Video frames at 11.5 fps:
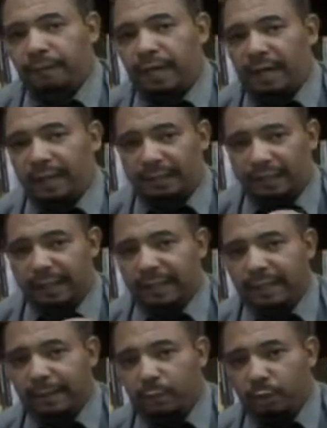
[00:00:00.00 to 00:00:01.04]
I'll read
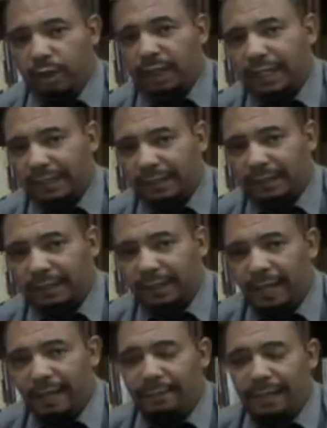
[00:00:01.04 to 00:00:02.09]
them one at a
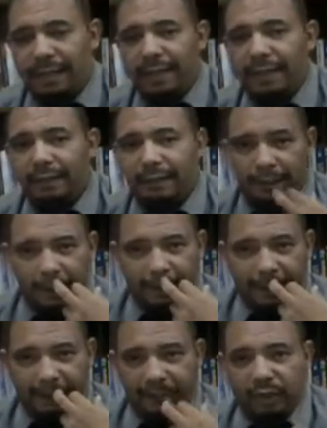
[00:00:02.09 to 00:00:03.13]
time, and then
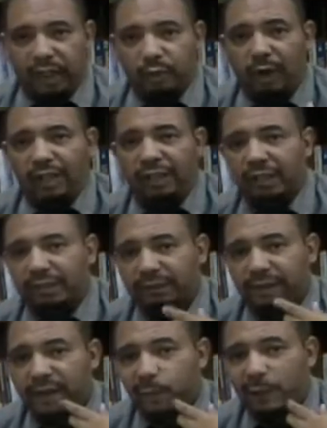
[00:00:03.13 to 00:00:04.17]
try to
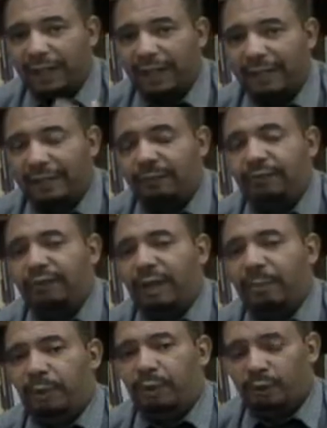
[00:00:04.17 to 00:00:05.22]
identify what kind
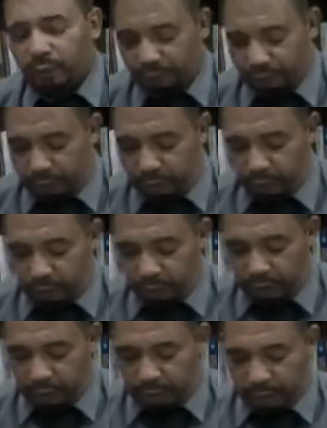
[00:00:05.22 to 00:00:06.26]
of point of view
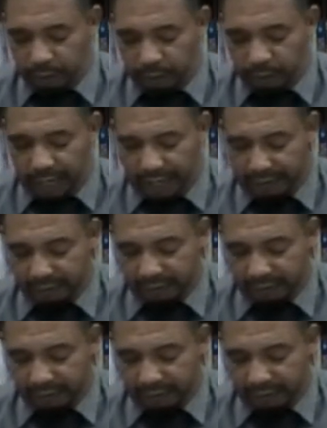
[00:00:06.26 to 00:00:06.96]
we have.